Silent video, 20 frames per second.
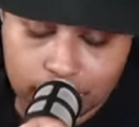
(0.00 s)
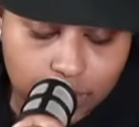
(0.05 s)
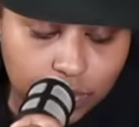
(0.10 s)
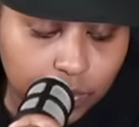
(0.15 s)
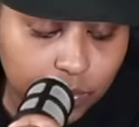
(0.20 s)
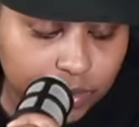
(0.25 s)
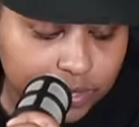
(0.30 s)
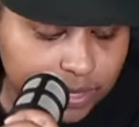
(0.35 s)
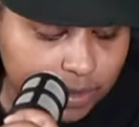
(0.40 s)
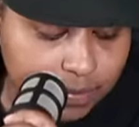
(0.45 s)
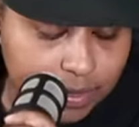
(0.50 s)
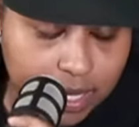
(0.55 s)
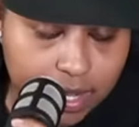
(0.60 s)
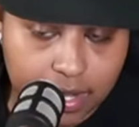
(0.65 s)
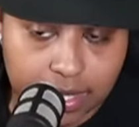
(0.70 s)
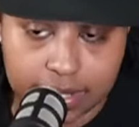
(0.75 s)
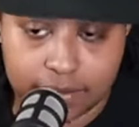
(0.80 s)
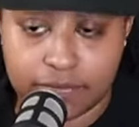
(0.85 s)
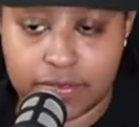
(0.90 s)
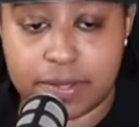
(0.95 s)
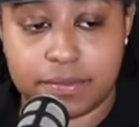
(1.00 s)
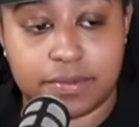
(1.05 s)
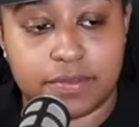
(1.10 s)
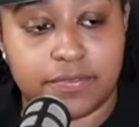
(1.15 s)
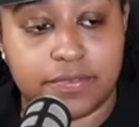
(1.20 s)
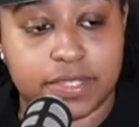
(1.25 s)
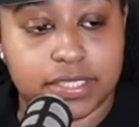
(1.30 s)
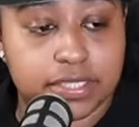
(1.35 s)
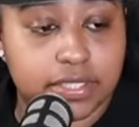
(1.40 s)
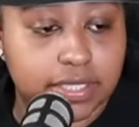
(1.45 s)
What's up, y'all? I got a family to
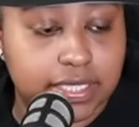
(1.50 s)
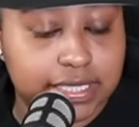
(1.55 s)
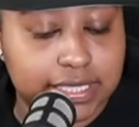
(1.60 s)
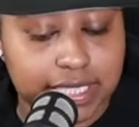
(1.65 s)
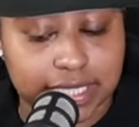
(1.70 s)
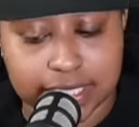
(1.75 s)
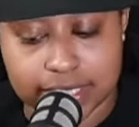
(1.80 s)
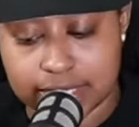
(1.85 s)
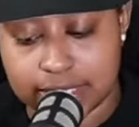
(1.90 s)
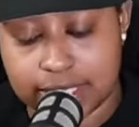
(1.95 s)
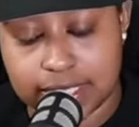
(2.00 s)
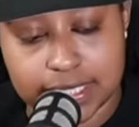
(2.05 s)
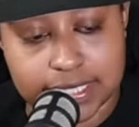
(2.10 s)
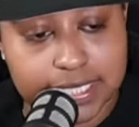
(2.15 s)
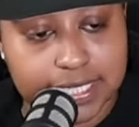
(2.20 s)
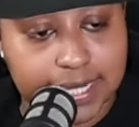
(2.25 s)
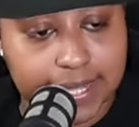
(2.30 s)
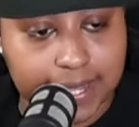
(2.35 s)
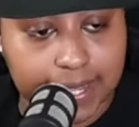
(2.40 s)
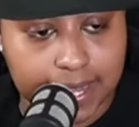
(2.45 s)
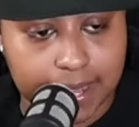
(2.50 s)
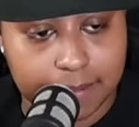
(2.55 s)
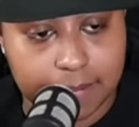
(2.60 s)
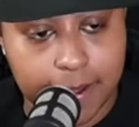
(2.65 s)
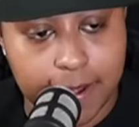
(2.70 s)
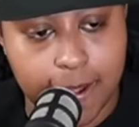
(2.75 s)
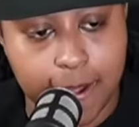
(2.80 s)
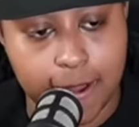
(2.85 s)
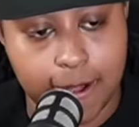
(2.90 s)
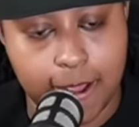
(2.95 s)
feed, so let's get into this tea. I got
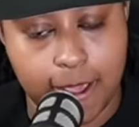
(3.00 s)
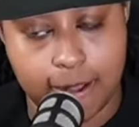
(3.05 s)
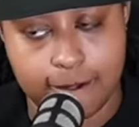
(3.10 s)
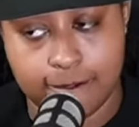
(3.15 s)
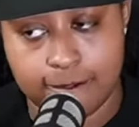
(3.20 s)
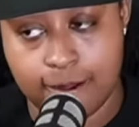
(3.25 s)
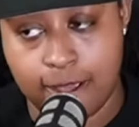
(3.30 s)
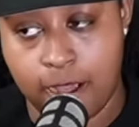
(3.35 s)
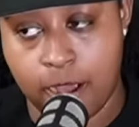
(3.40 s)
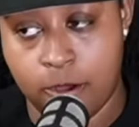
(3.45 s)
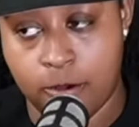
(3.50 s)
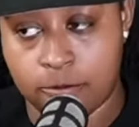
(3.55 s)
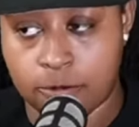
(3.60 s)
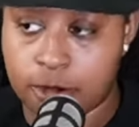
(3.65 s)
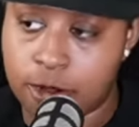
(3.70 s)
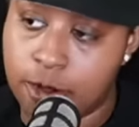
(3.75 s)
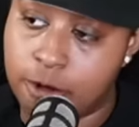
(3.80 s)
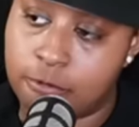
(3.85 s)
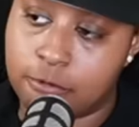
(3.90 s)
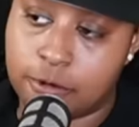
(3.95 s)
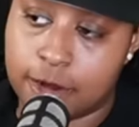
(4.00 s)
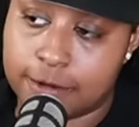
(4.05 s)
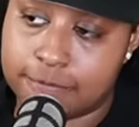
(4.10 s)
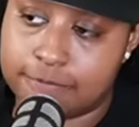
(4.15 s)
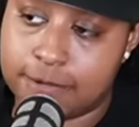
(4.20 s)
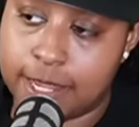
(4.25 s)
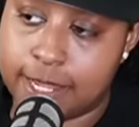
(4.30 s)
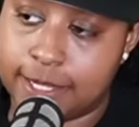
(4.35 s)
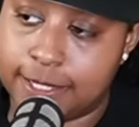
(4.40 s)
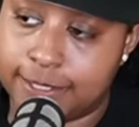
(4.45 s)
my honor out with
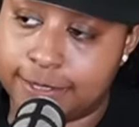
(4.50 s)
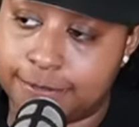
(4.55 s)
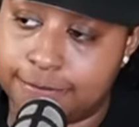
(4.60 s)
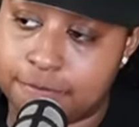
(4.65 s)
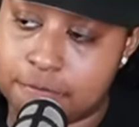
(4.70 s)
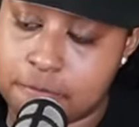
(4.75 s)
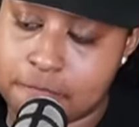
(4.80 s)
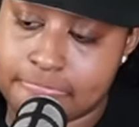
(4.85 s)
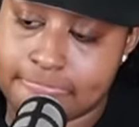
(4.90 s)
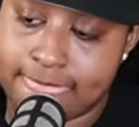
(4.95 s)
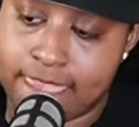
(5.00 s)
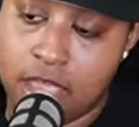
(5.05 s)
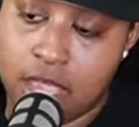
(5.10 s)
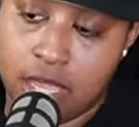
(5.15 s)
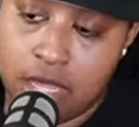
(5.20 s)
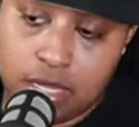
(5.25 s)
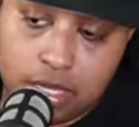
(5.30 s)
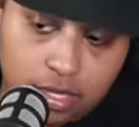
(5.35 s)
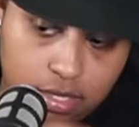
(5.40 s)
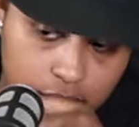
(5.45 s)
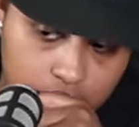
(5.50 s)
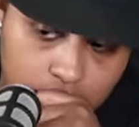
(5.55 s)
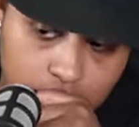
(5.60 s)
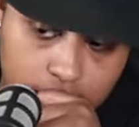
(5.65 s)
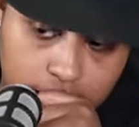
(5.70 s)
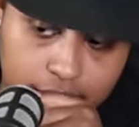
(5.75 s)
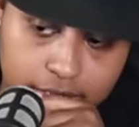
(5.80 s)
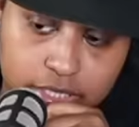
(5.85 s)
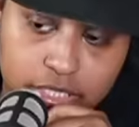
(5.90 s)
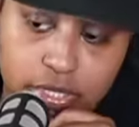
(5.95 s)
me.
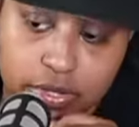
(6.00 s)
So,